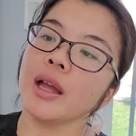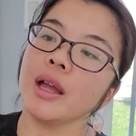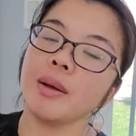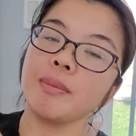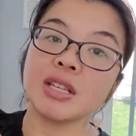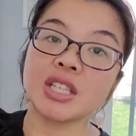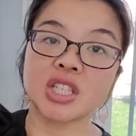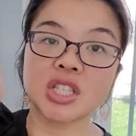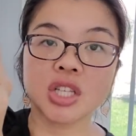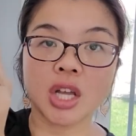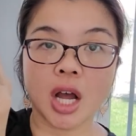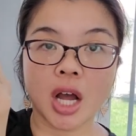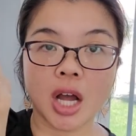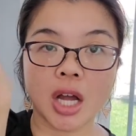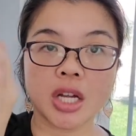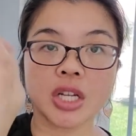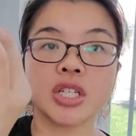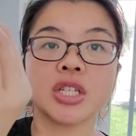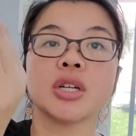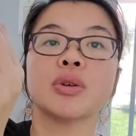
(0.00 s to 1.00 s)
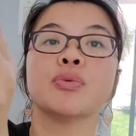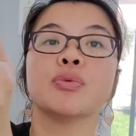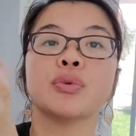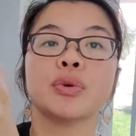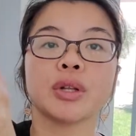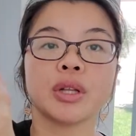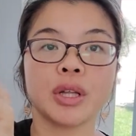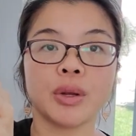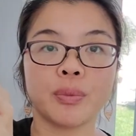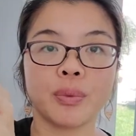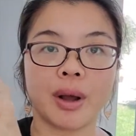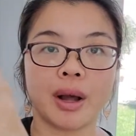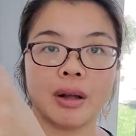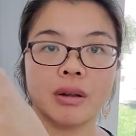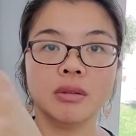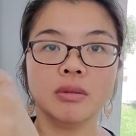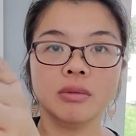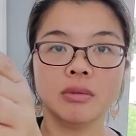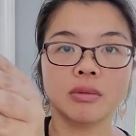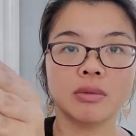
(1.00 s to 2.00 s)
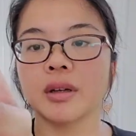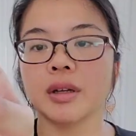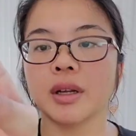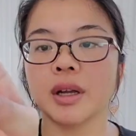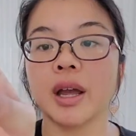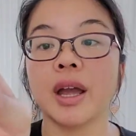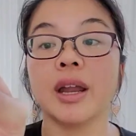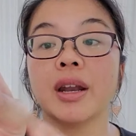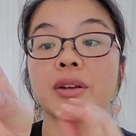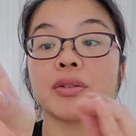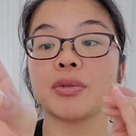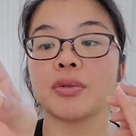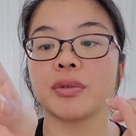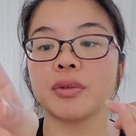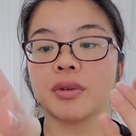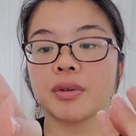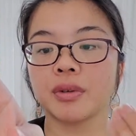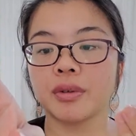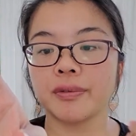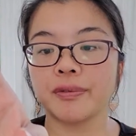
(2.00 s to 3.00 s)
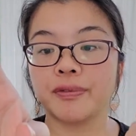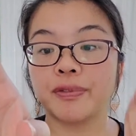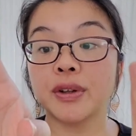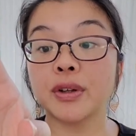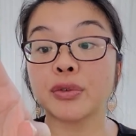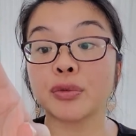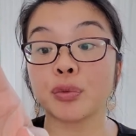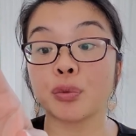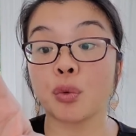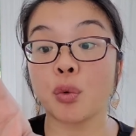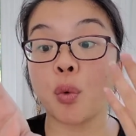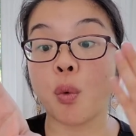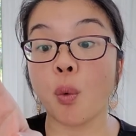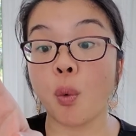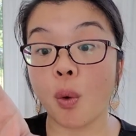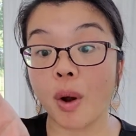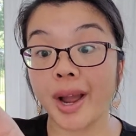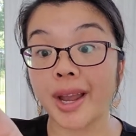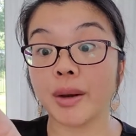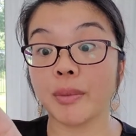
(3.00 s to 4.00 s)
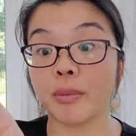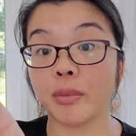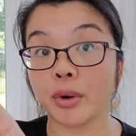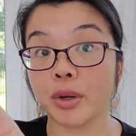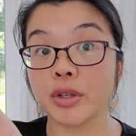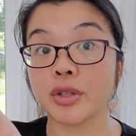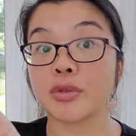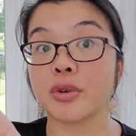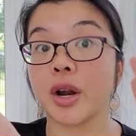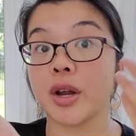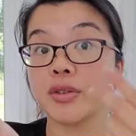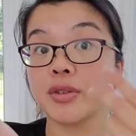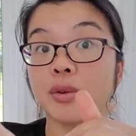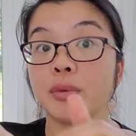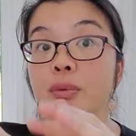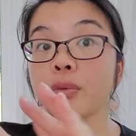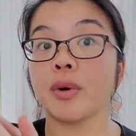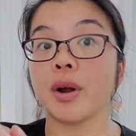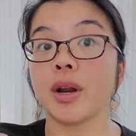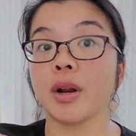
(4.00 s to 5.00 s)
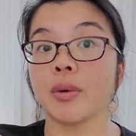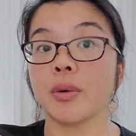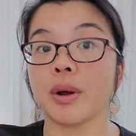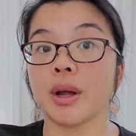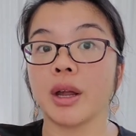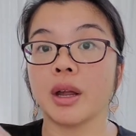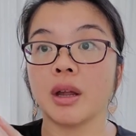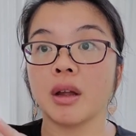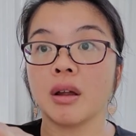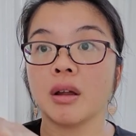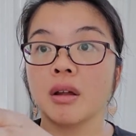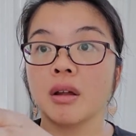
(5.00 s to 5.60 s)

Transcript: It massaged in really well. And it feels quite moisturizing right away.